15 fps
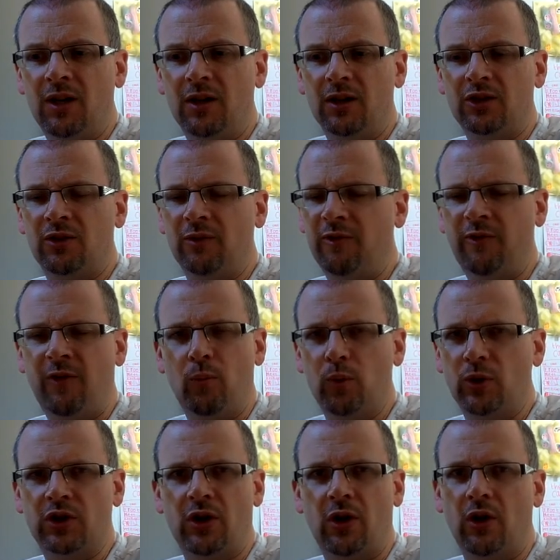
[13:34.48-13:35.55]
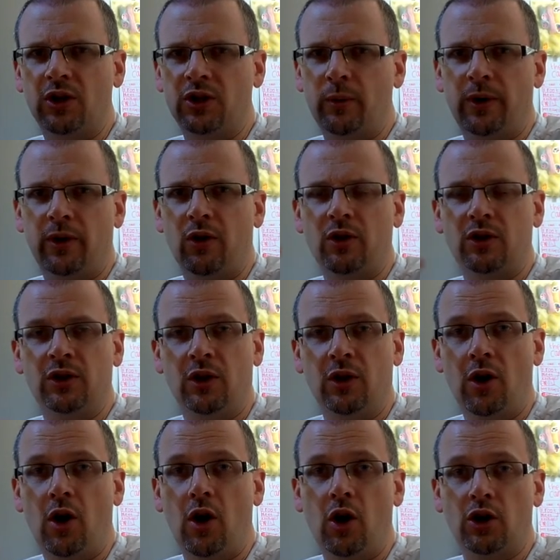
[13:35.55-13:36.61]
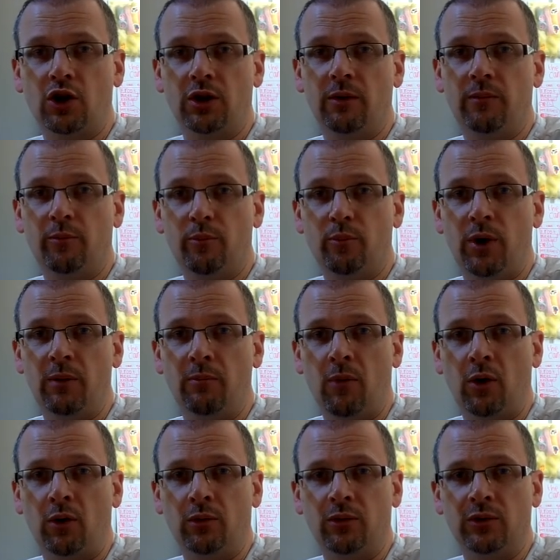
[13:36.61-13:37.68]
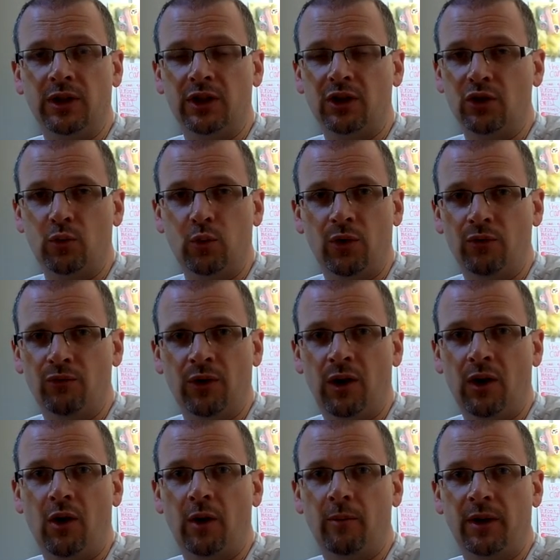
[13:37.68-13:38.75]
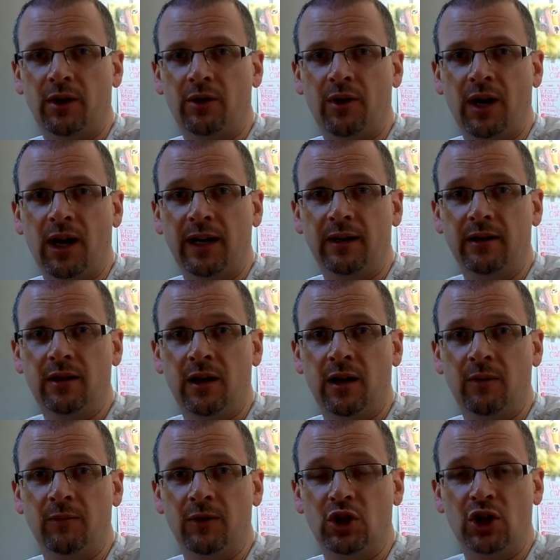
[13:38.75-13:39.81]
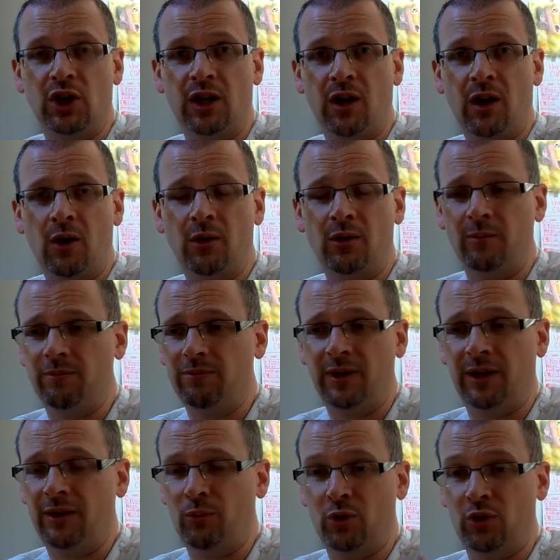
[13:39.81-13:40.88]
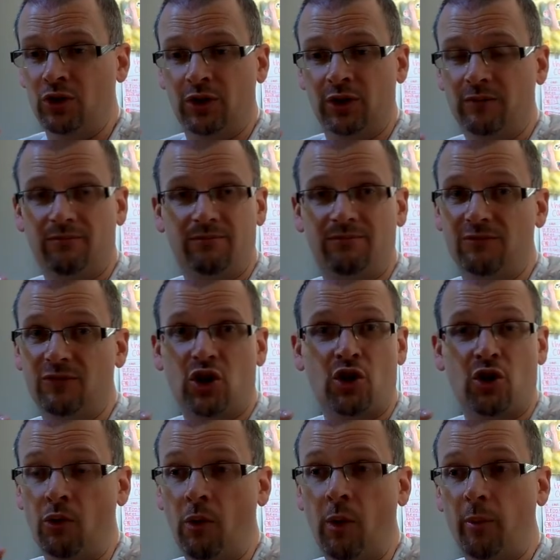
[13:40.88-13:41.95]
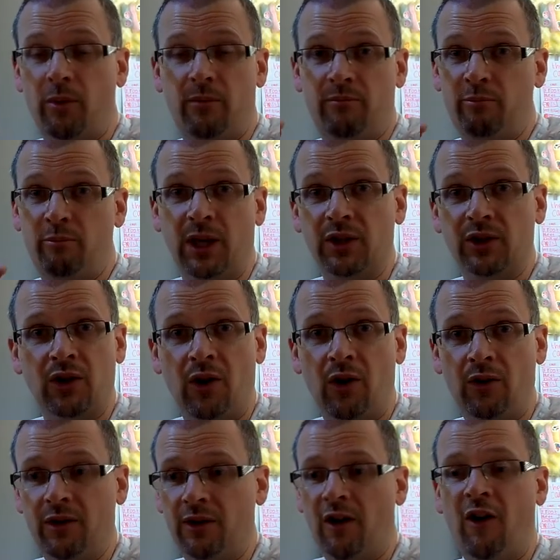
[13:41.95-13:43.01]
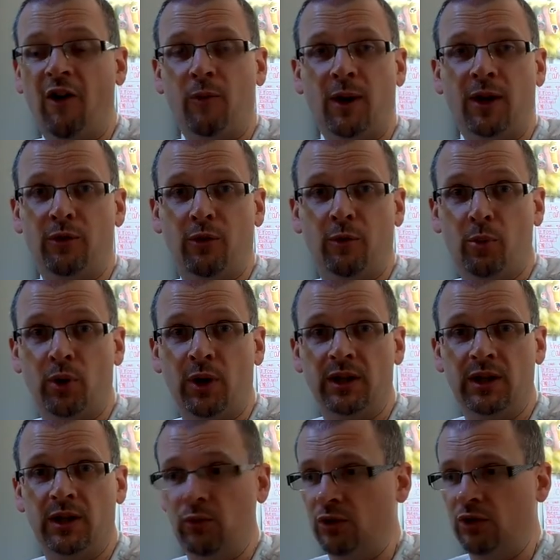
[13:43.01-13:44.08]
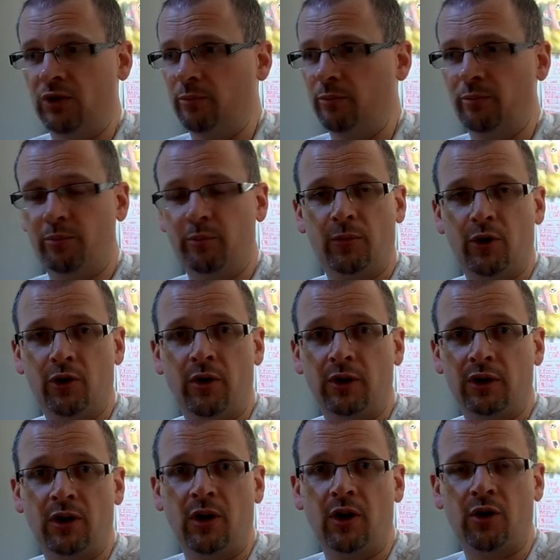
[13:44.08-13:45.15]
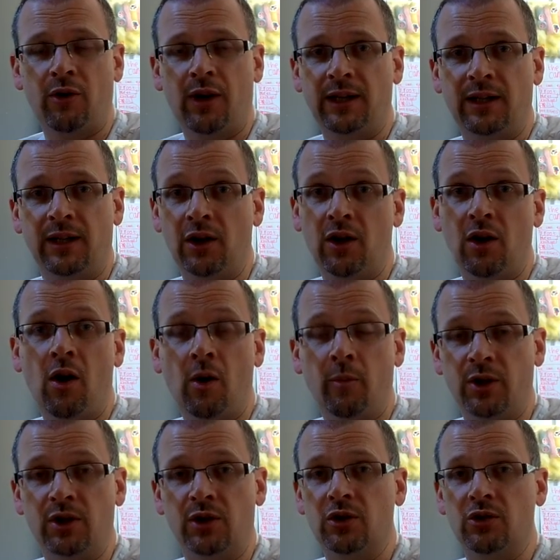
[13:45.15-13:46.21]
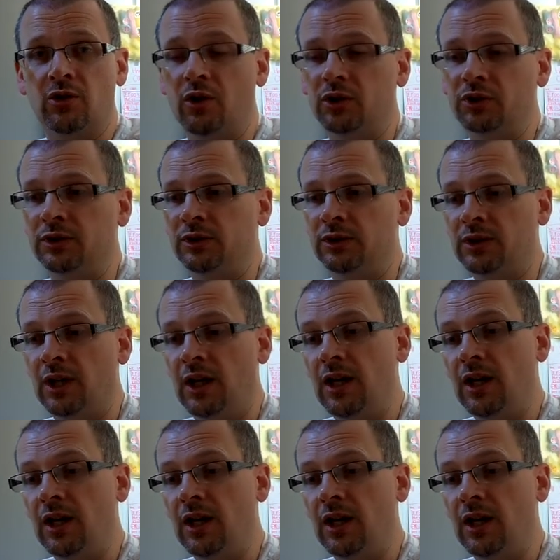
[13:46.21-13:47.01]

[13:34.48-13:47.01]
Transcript: some fun with Slicer when I got to larger print models. It just wouldn't reliably create the G-code. It would just screw up big style, and halfway through a print it would just start creating garbage instructions.